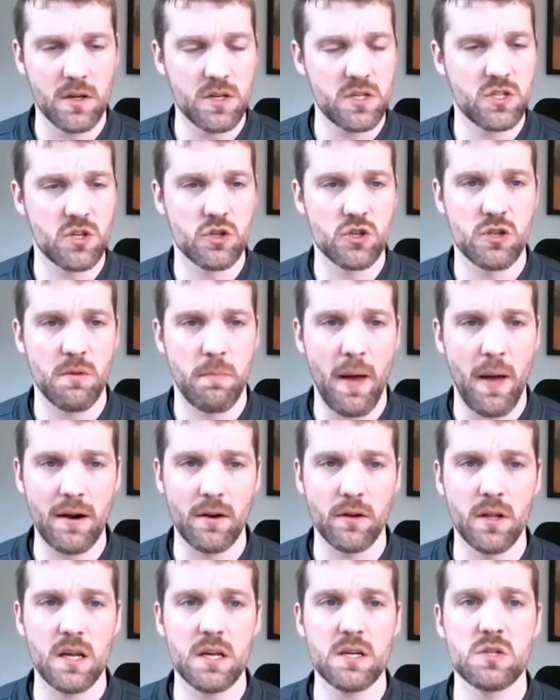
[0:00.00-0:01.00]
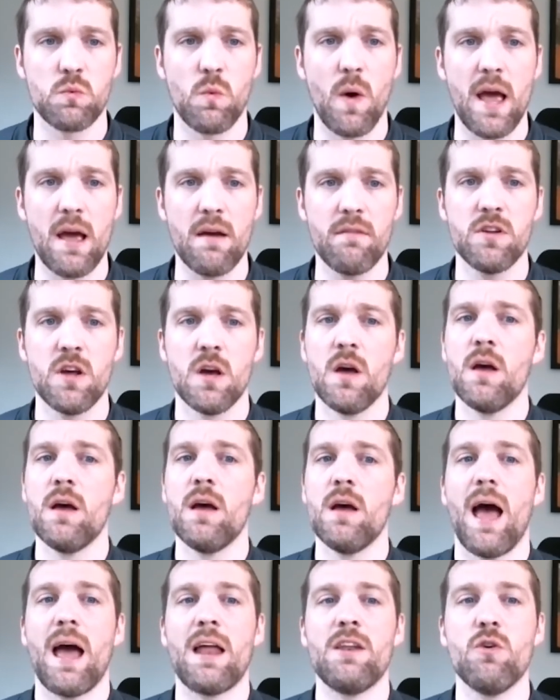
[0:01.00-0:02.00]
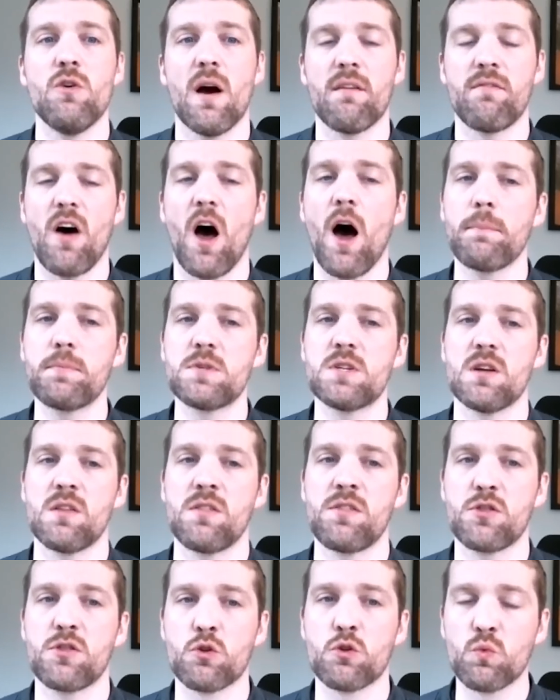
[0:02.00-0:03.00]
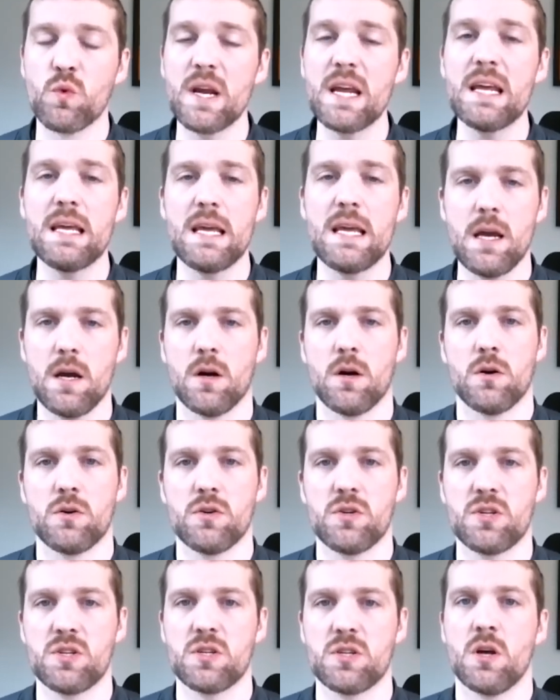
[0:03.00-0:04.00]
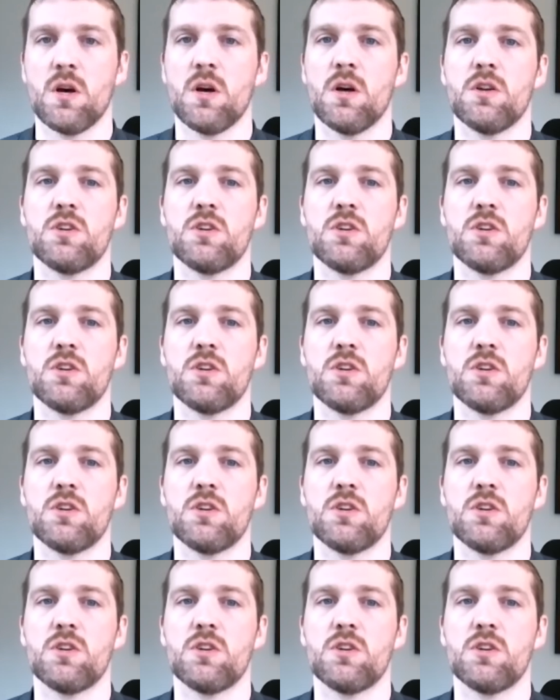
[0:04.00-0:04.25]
So the penalty is waived, and you have up to 3 years